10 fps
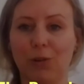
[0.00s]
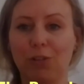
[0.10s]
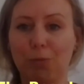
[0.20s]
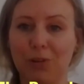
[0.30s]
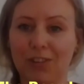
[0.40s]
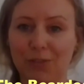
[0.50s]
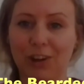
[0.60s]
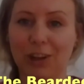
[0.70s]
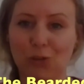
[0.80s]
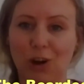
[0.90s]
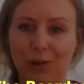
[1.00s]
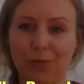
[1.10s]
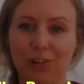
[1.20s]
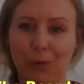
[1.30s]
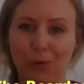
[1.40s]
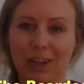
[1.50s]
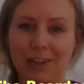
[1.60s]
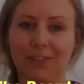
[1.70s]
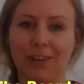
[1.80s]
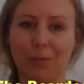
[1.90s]
not specifically dragonfly
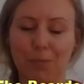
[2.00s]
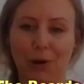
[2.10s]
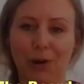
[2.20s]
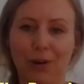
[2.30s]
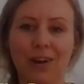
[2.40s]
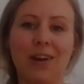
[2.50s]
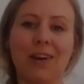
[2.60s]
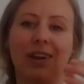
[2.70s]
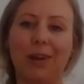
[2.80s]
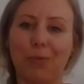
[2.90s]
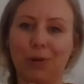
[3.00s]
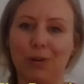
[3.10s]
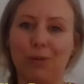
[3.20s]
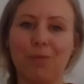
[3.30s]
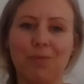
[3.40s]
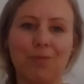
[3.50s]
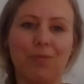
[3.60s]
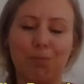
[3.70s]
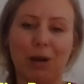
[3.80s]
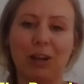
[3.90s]
related, but it will
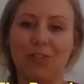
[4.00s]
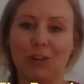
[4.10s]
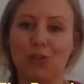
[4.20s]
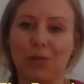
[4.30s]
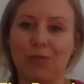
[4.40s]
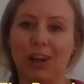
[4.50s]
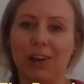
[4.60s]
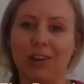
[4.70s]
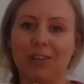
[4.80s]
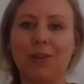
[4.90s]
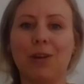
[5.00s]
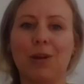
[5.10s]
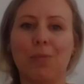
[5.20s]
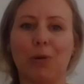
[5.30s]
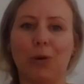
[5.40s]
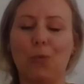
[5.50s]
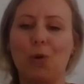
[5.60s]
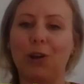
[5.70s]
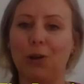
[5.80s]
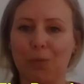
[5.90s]
benefit dragonflies, but
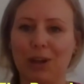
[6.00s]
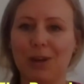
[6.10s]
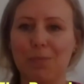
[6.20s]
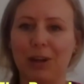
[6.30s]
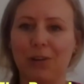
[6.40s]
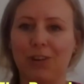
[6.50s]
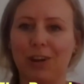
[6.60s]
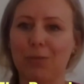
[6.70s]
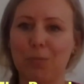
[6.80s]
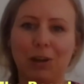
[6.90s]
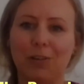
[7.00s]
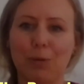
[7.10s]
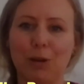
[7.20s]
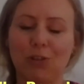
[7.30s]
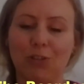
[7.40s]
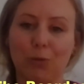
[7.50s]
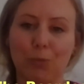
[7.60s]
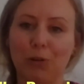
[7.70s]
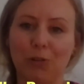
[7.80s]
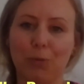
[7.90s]
why not make it benefit as many species as
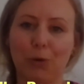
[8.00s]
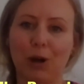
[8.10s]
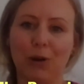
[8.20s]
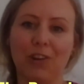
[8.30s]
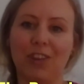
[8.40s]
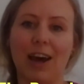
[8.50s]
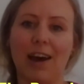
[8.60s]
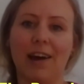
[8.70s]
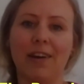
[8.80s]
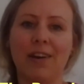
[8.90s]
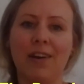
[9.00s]
possible while you're there?